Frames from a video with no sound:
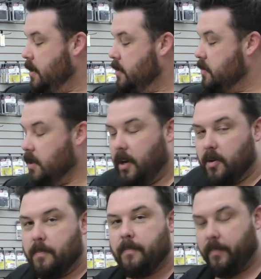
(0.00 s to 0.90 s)

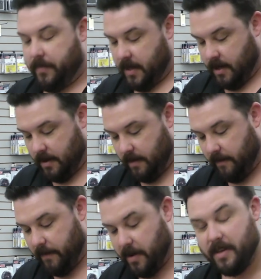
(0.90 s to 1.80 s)
So,
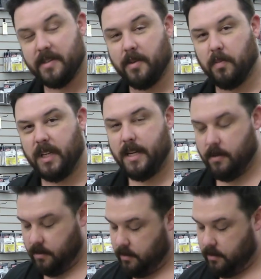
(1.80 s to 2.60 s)
very simply,